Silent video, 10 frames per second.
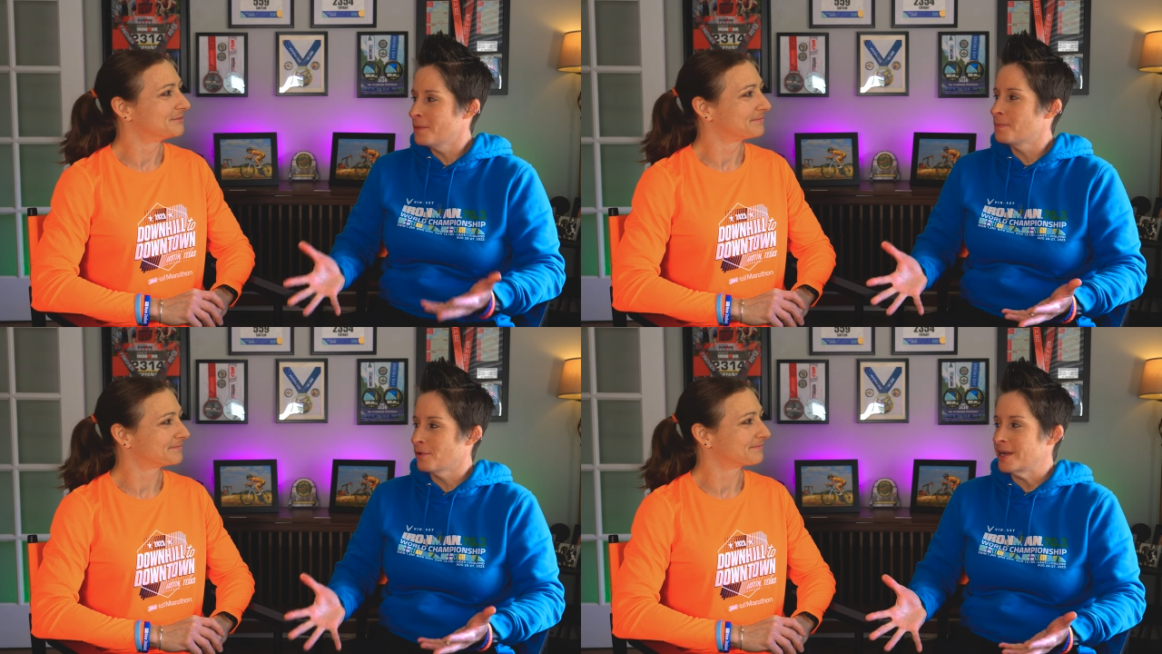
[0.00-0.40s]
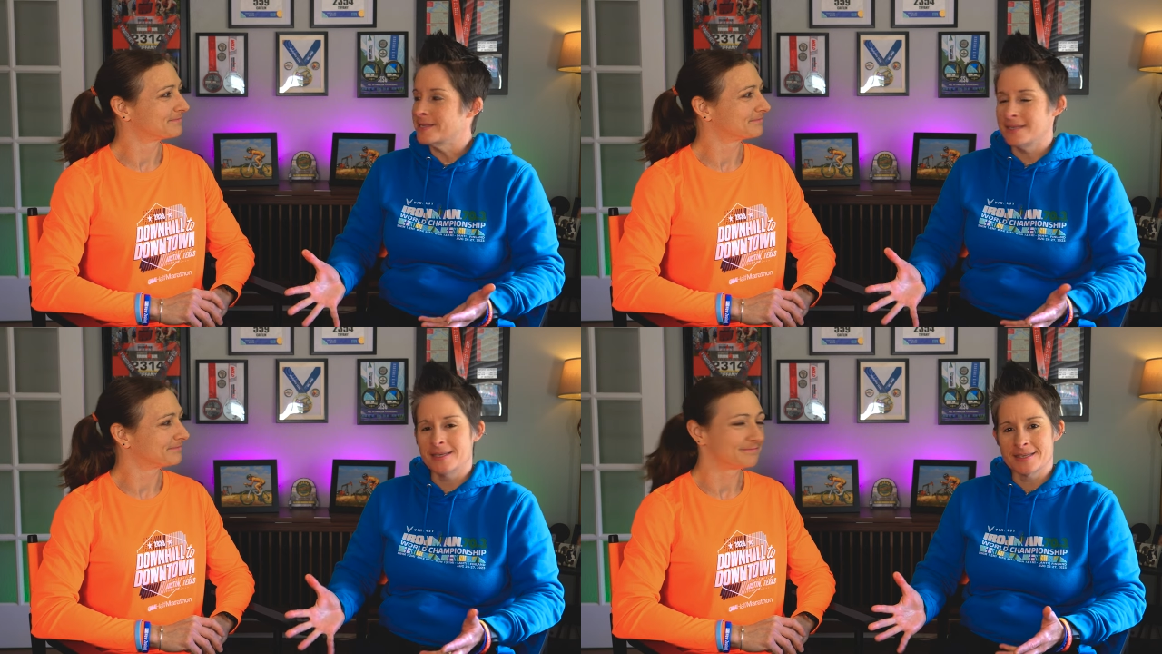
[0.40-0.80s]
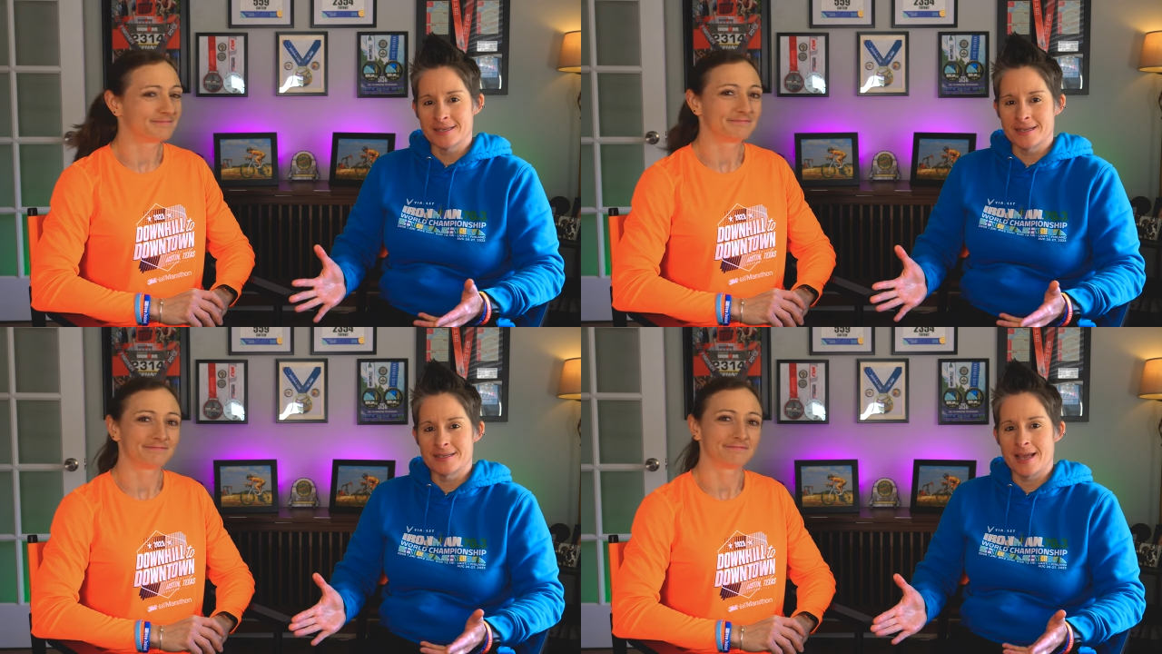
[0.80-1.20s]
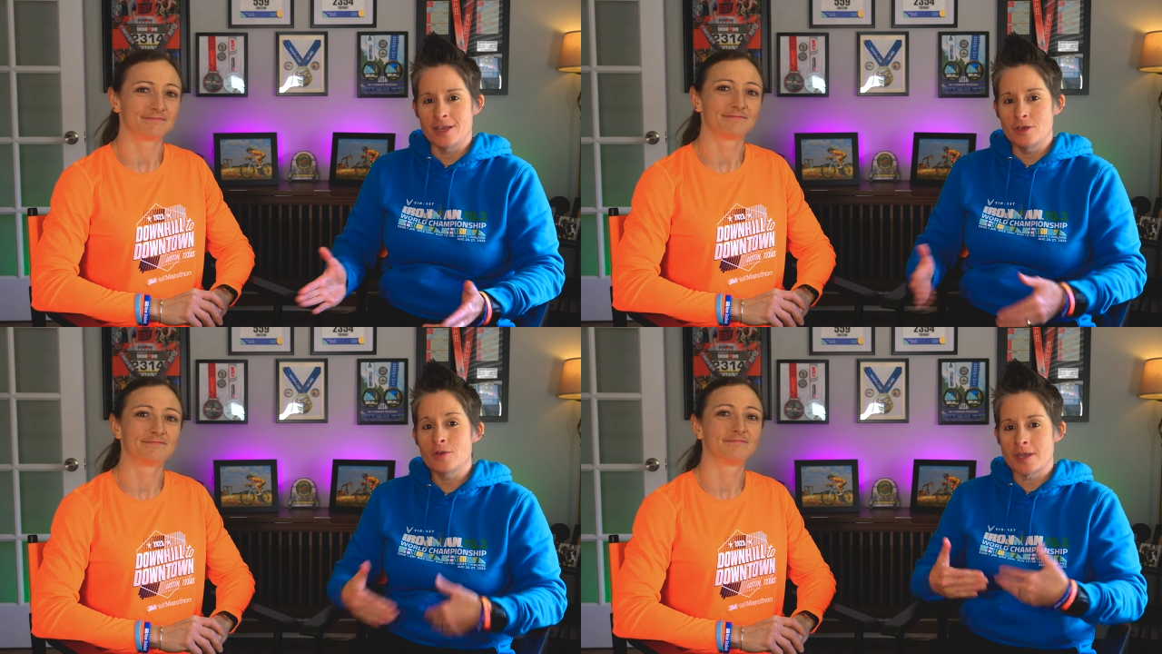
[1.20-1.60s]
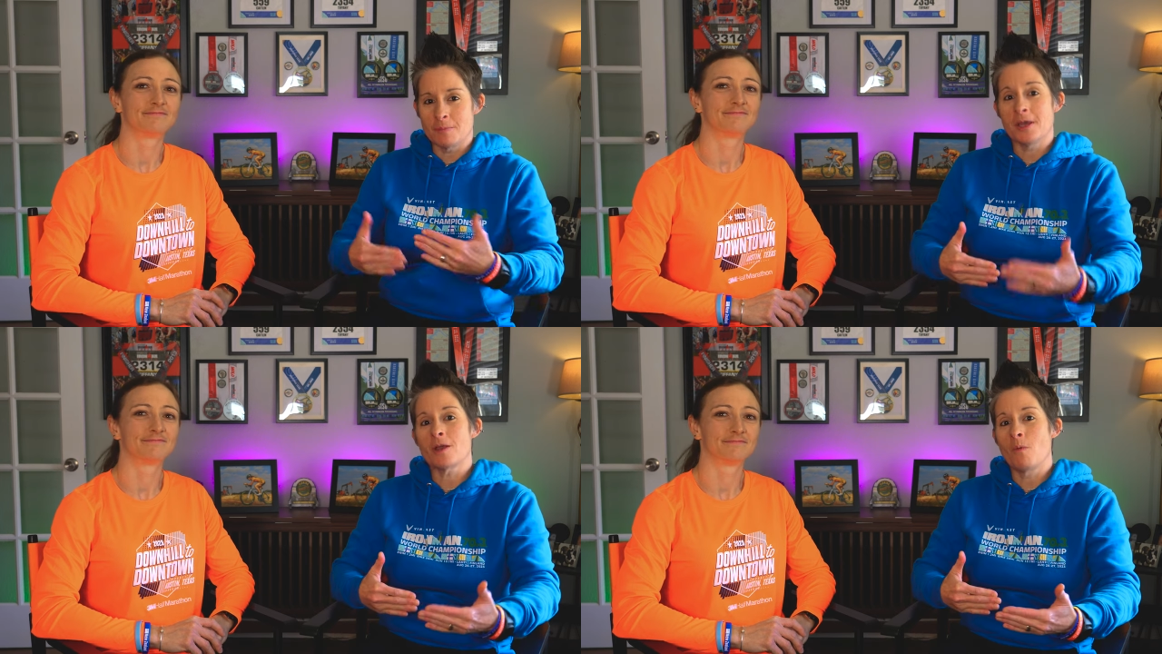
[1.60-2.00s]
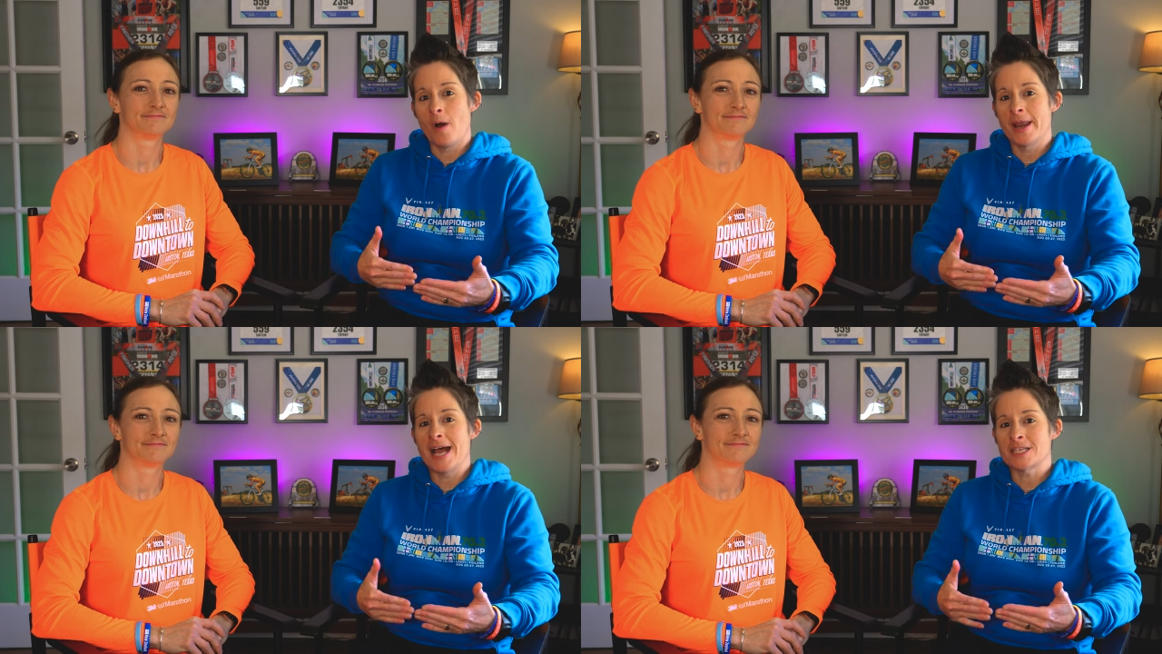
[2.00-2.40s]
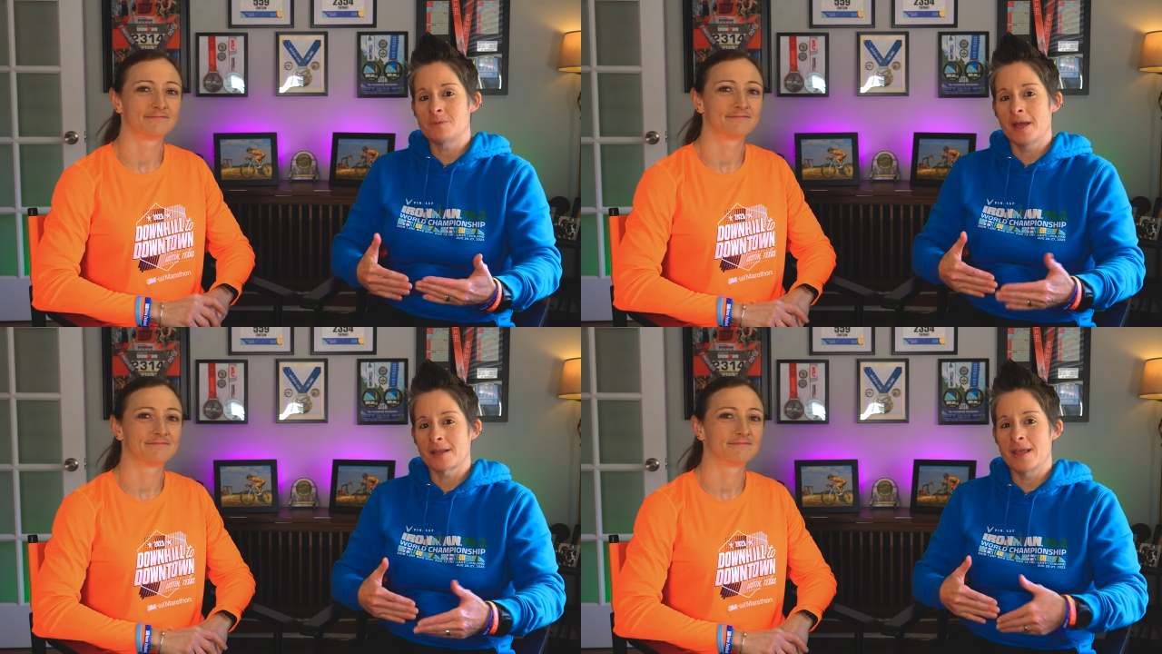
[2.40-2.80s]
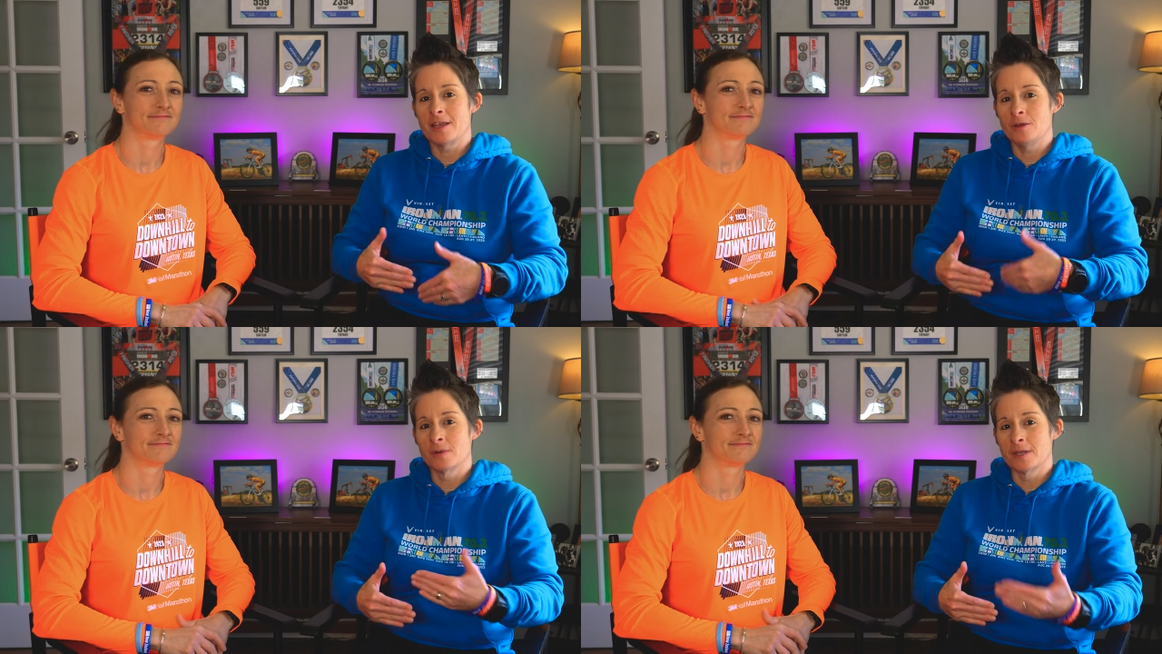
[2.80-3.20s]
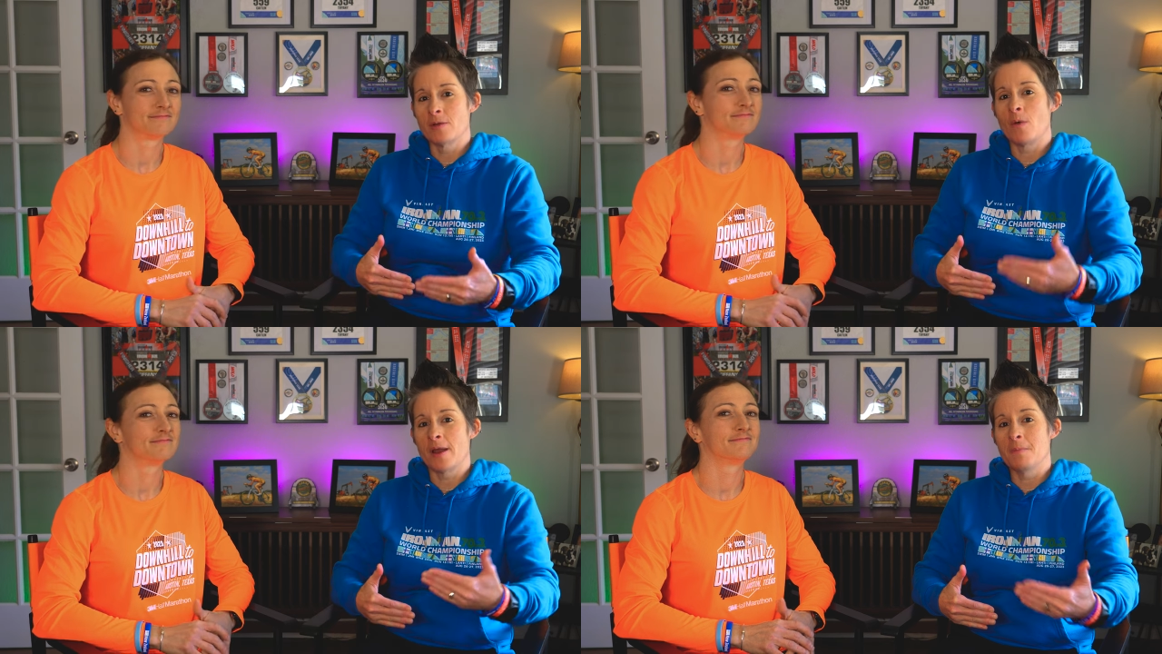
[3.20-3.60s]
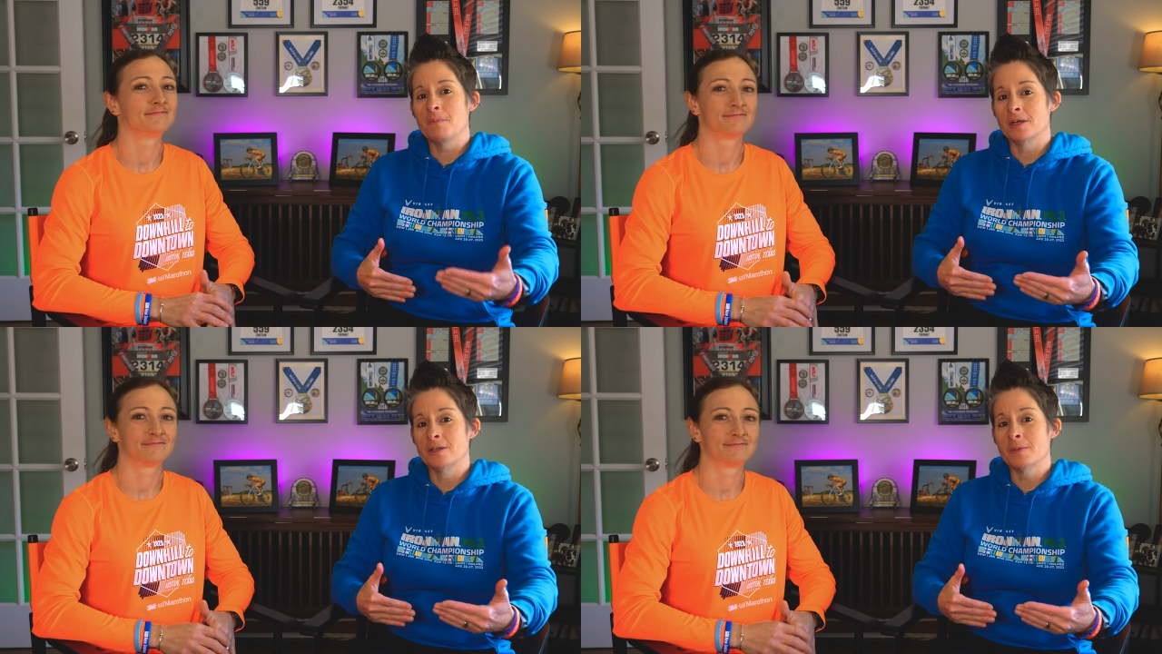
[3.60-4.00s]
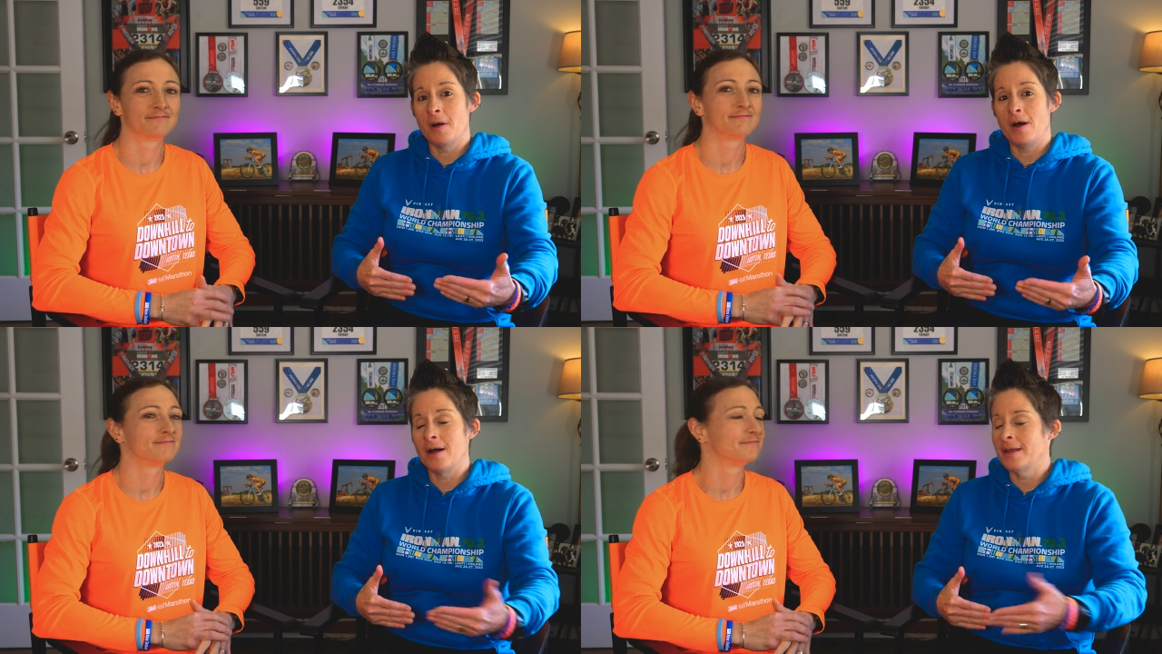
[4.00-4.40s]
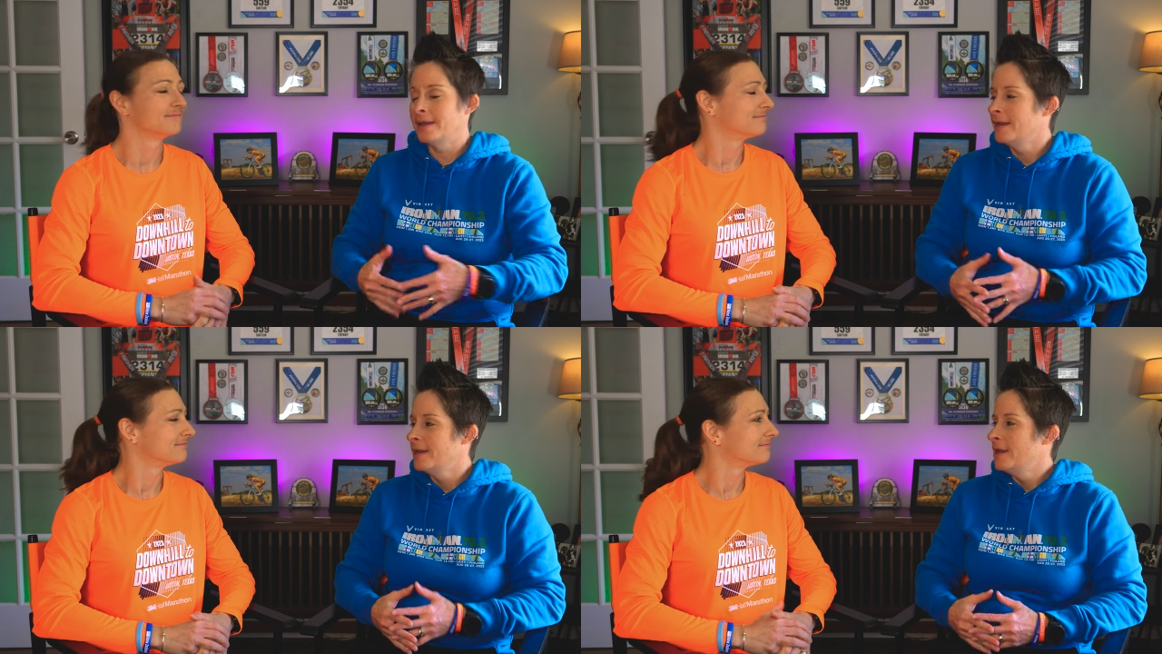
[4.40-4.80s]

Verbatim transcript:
Speaker 1: the preseason is that you can pick one aspect that you really want to build upon